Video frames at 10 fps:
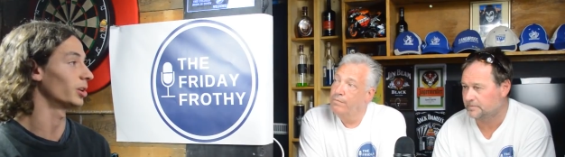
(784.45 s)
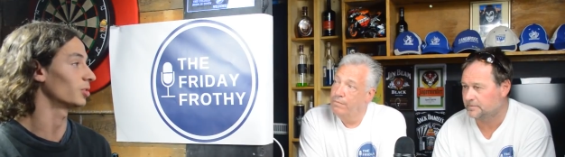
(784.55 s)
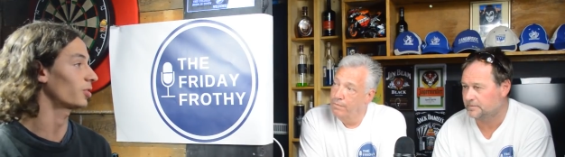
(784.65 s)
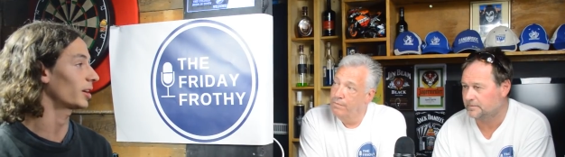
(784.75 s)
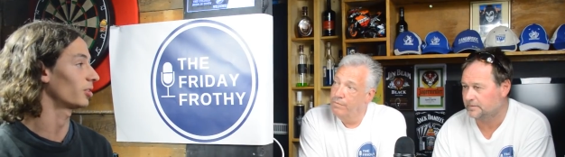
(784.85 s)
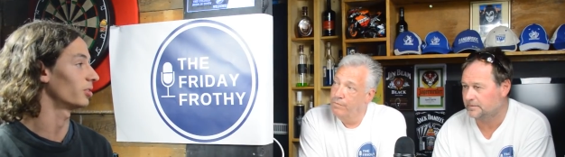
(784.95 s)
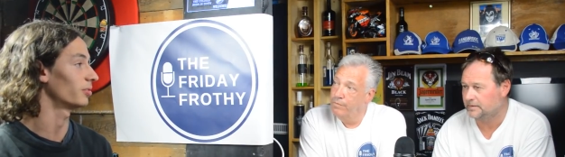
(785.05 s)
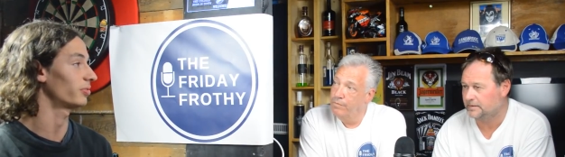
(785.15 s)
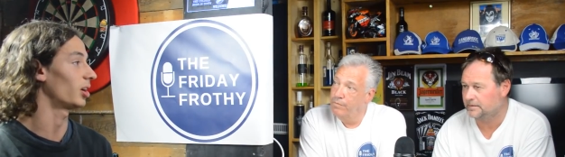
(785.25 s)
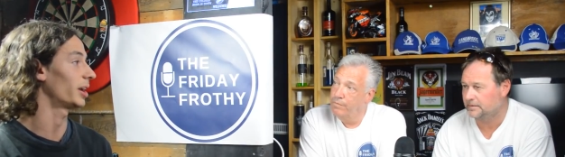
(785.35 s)
Speaker 1: learning a track
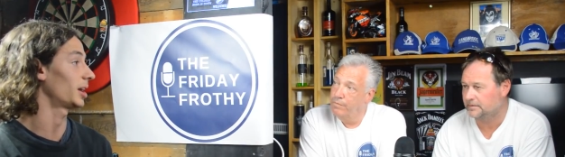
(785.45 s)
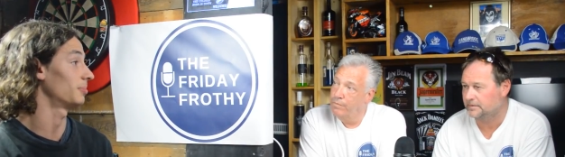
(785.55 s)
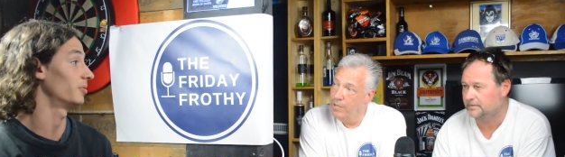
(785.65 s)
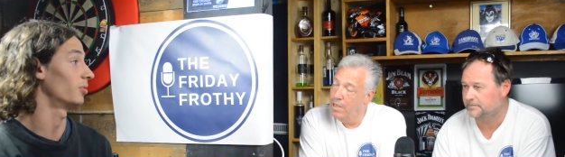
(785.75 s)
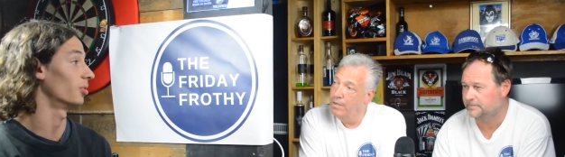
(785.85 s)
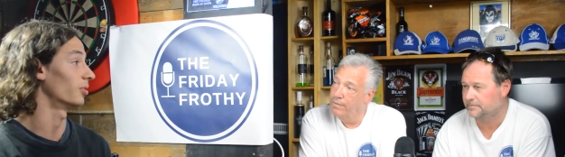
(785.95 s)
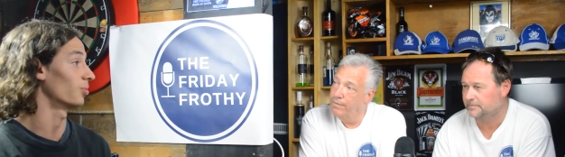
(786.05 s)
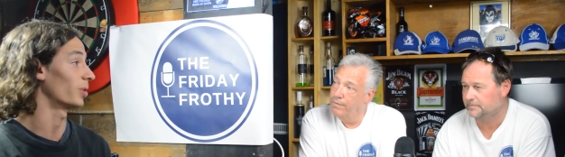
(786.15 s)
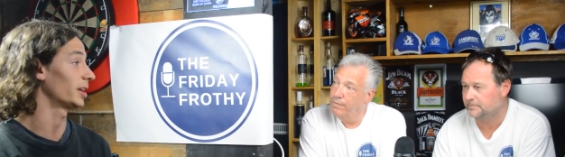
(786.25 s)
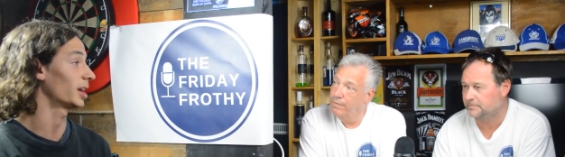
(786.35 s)
on the yeah, Friday before
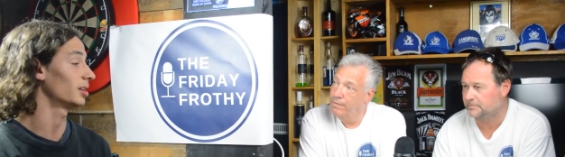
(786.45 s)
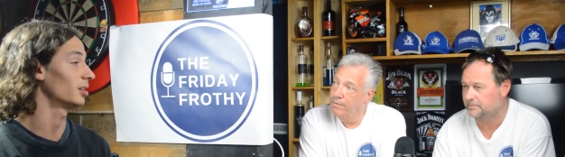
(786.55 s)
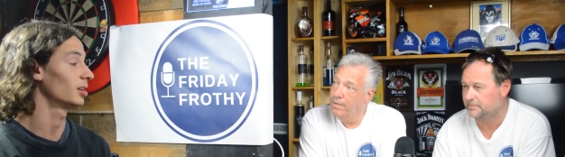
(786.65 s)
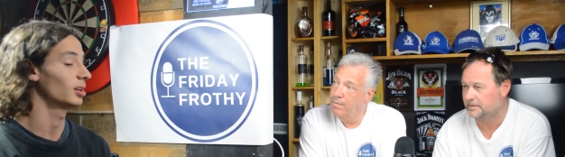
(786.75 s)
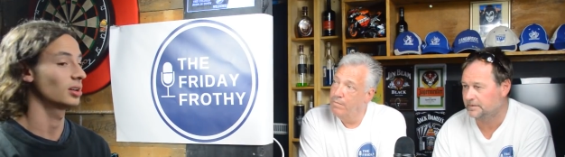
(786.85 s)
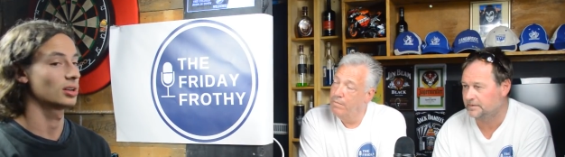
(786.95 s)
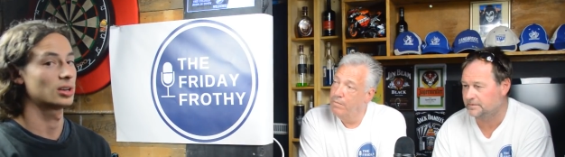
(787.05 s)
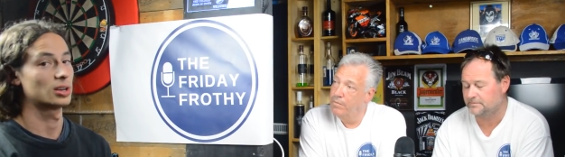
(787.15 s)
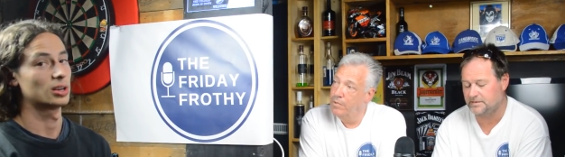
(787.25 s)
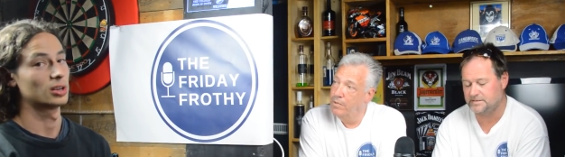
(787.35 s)
yeah. the weekend. Yeah,
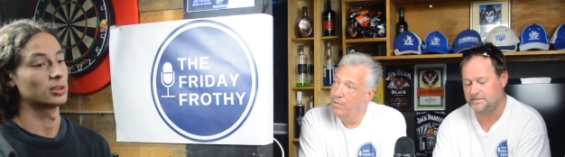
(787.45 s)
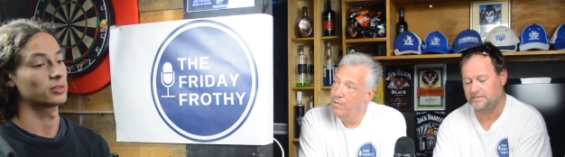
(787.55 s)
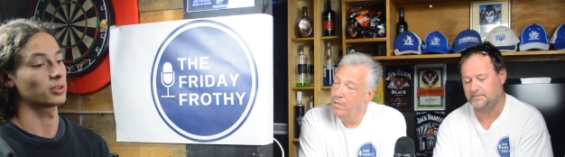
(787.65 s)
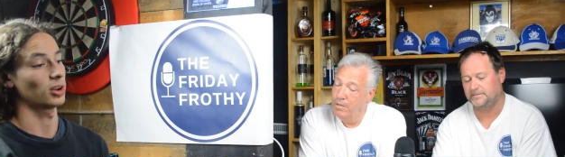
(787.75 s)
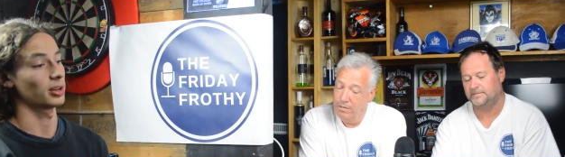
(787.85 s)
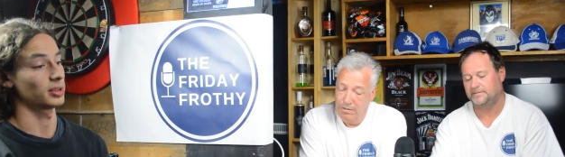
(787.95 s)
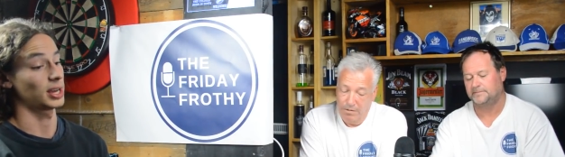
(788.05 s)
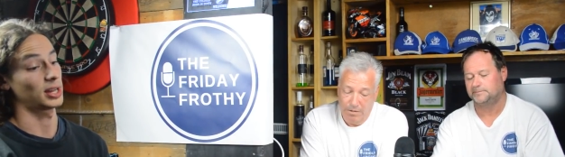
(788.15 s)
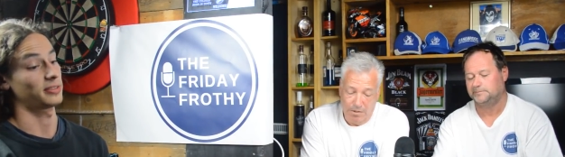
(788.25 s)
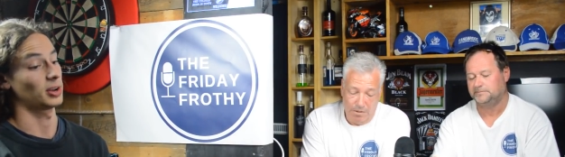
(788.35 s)
yeah, amazing. So uh,
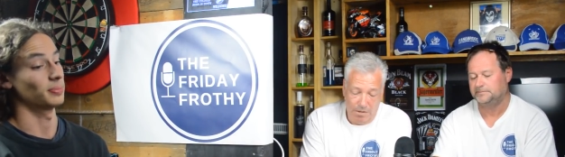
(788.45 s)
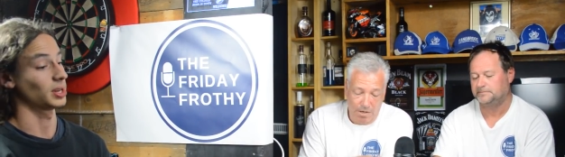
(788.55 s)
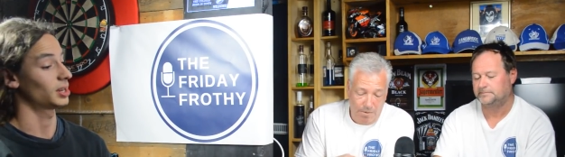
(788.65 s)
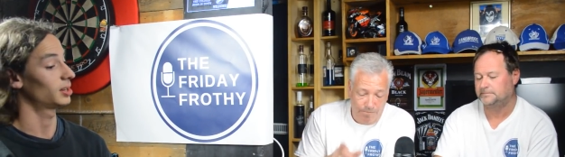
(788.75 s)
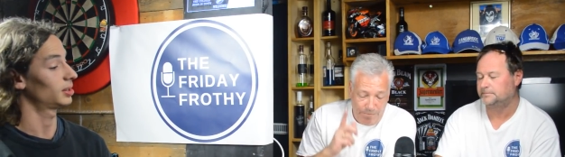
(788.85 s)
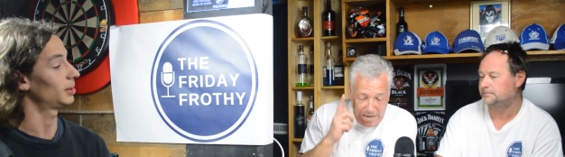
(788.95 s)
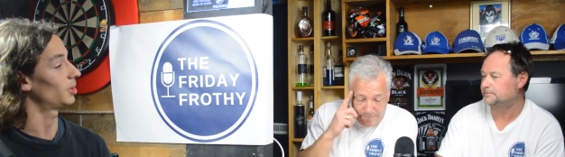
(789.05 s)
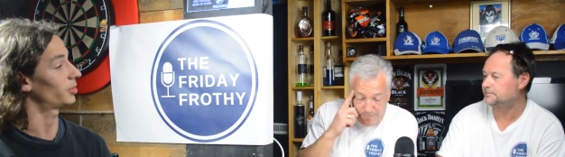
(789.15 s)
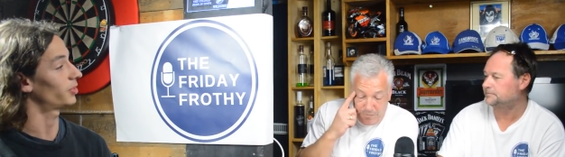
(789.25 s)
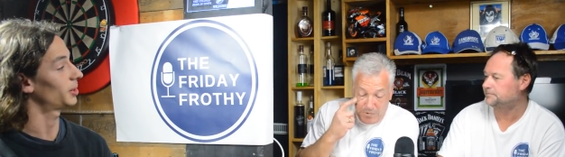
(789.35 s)
yeah, that's helped me
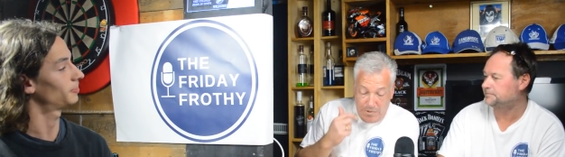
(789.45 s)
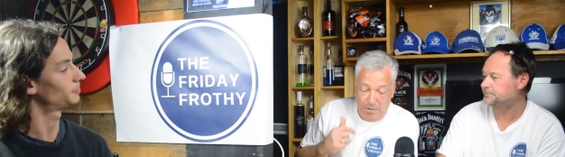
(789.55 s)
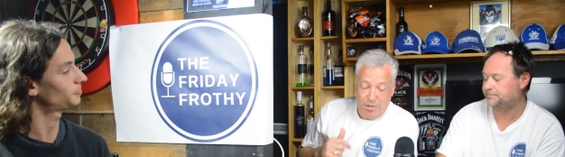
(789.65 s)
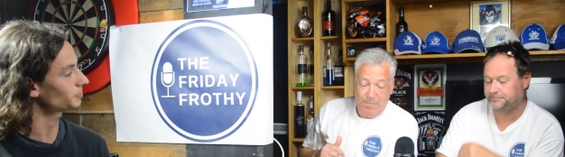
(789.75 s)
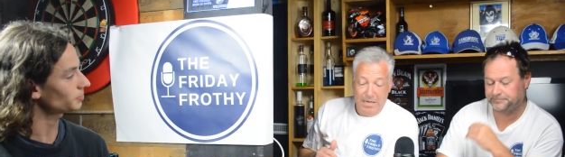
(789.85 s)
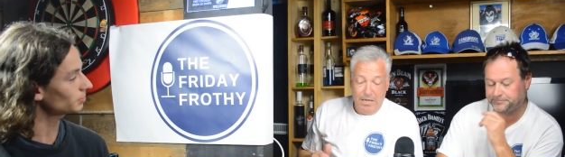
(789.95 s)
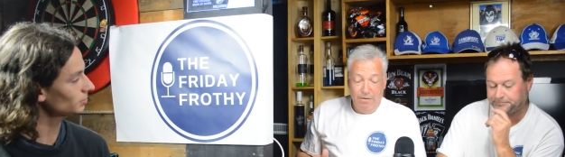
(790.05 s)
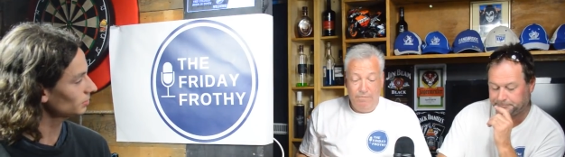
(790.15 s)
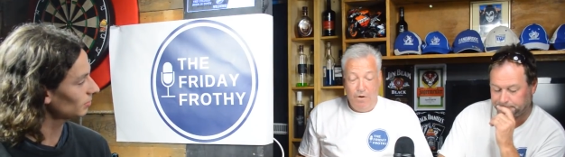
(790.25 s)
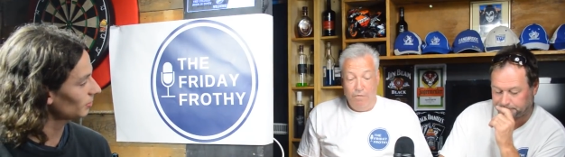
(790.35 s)
now, in my career.
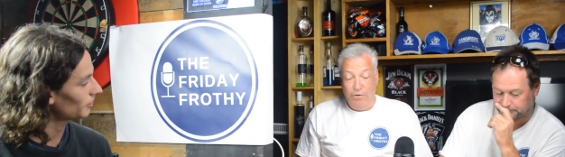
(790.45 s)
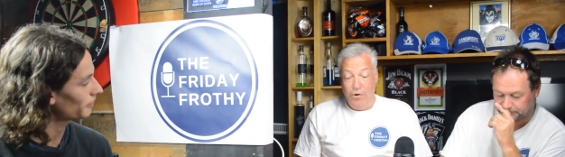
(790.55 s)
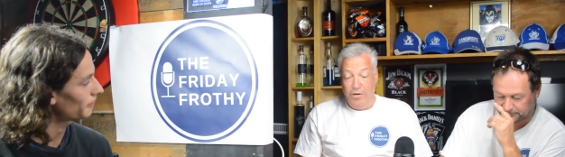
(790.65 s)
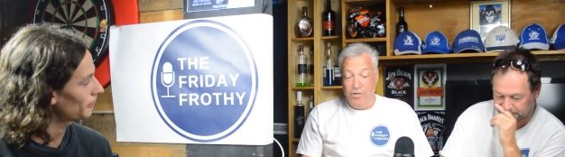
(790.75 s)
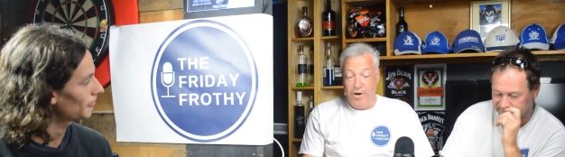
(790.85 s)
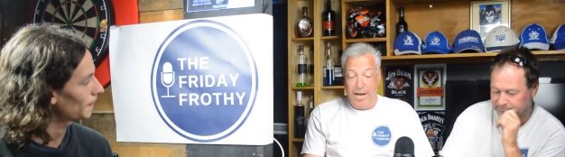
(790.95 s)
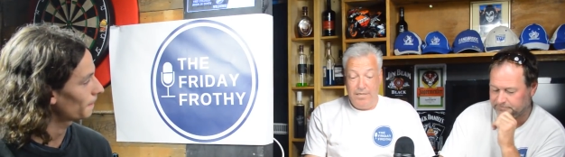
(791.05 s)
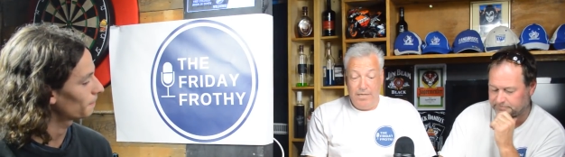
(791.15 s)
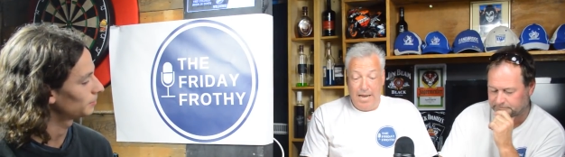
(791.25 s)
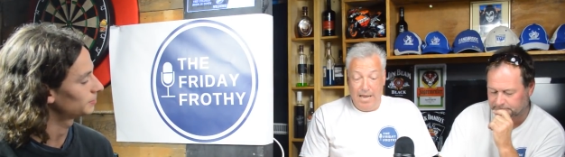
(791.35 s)
Speaker 2: Speaking of, of learning
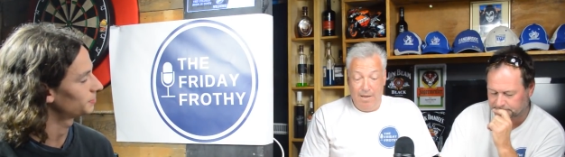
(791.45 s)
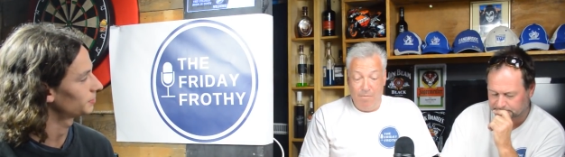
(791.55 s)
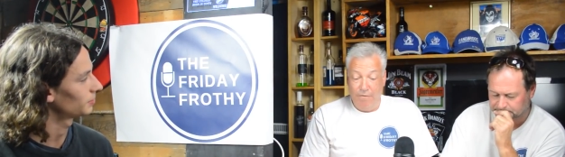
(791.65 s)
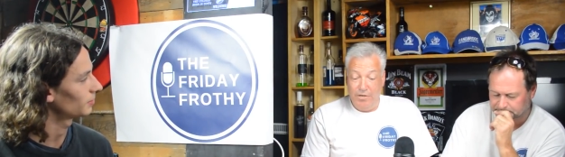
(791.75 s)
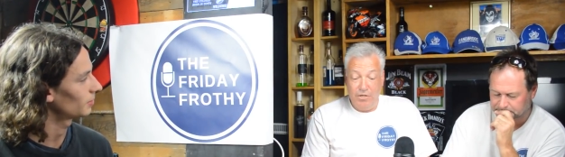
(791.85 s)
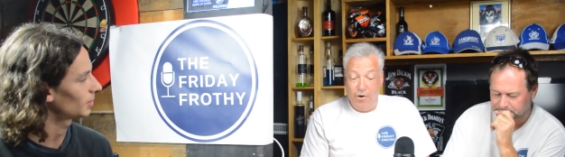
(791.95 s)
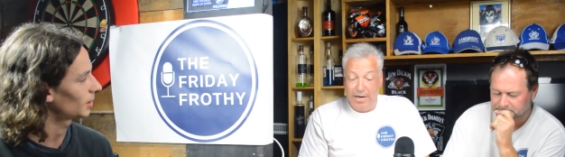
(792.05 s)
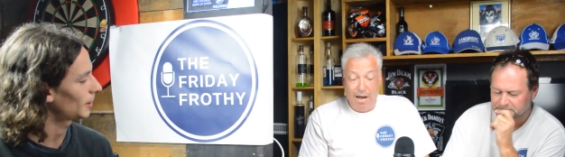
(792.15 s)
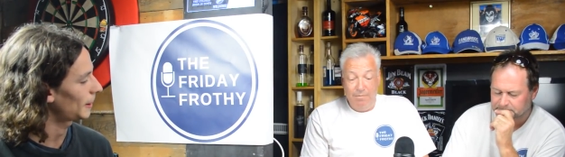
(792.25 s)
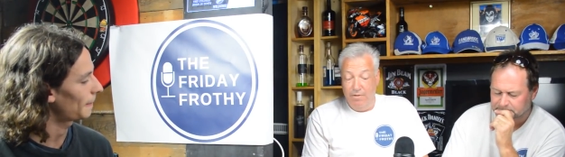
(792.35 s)
tracks, um, I've just
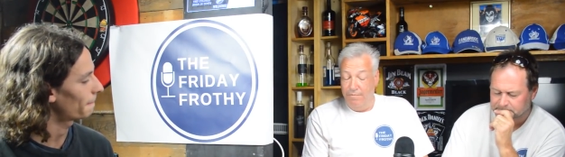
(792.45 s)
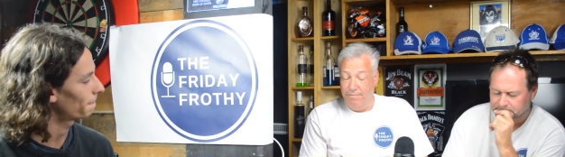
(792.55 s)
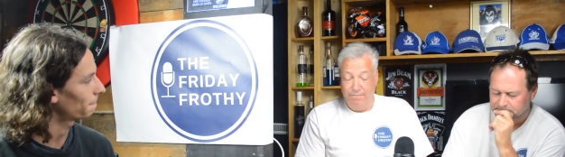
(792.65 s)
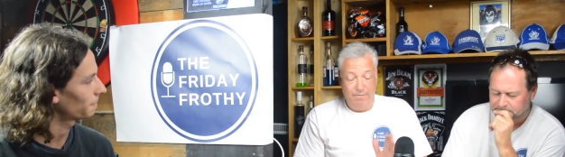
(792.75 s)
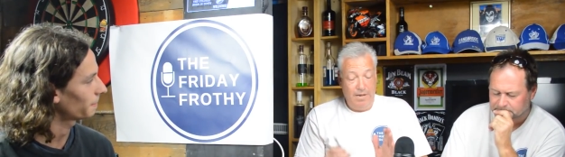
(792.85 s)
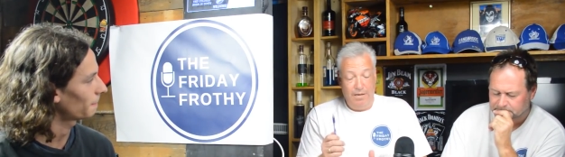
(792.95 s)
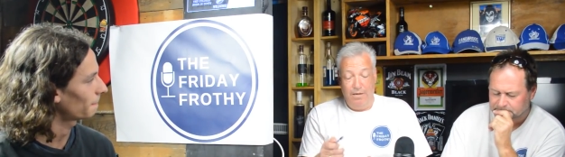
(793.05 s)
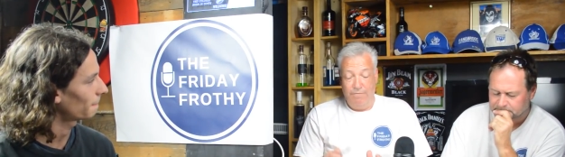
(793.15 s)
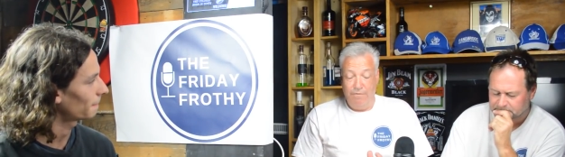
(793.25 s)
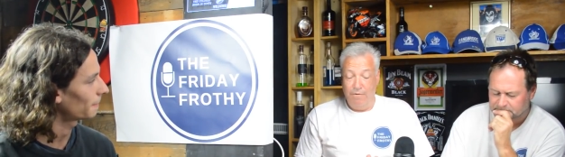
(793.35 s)
got a couple of
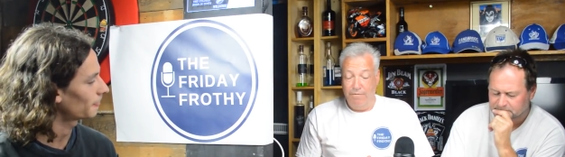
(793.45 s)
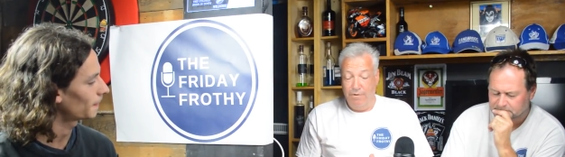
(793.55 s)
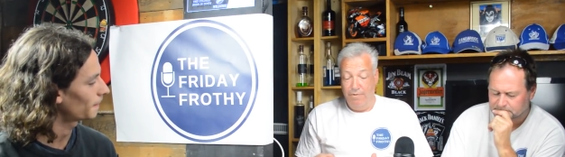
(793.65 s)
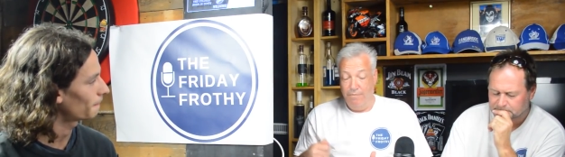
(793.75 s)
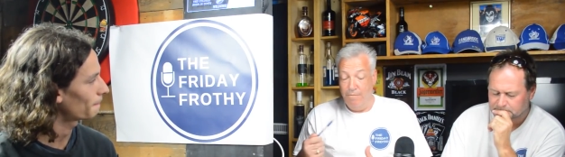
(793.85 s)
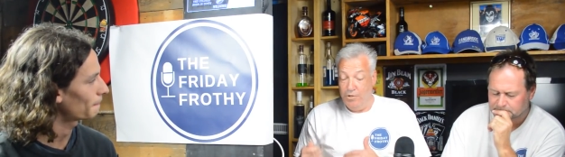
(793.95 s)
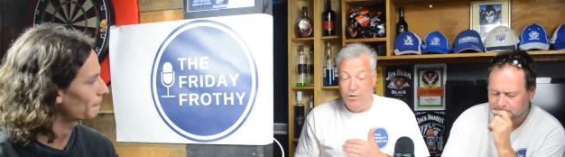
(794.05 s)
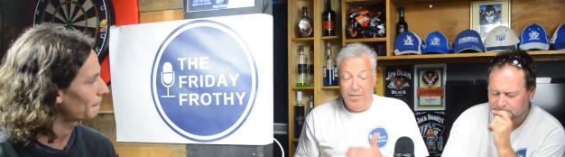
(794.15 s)
from from